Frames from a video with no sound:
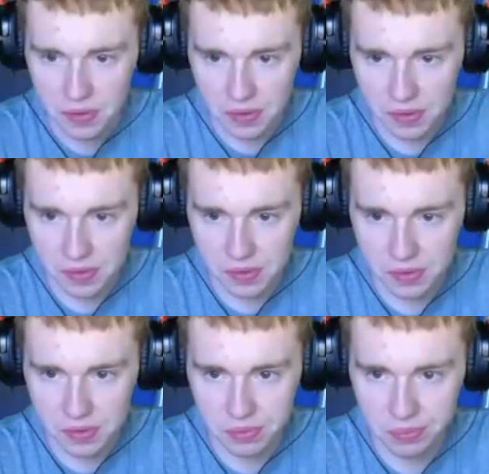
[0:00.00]

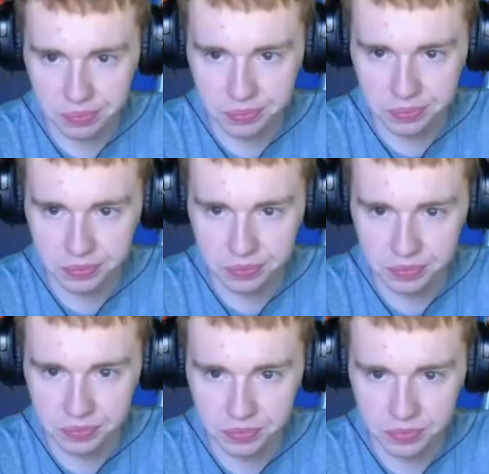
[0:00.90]
Um,
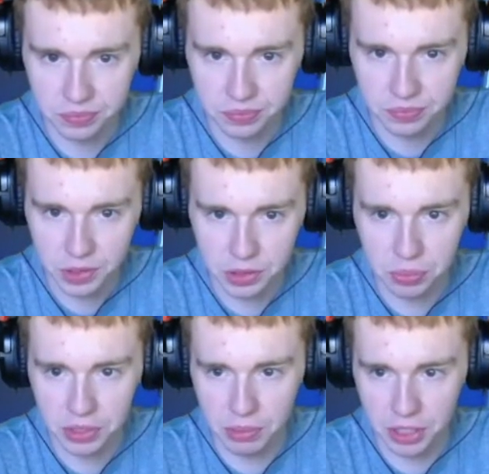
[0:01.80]
just
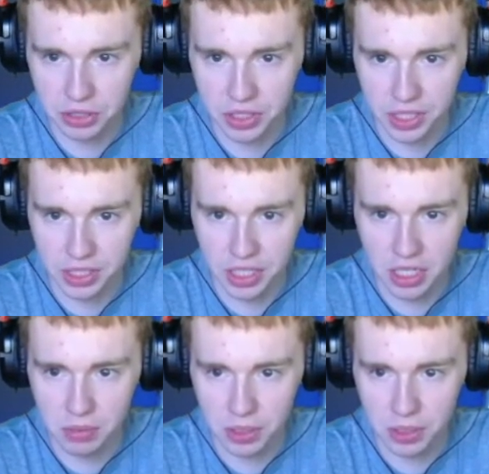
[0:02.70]
bring some extra titanium,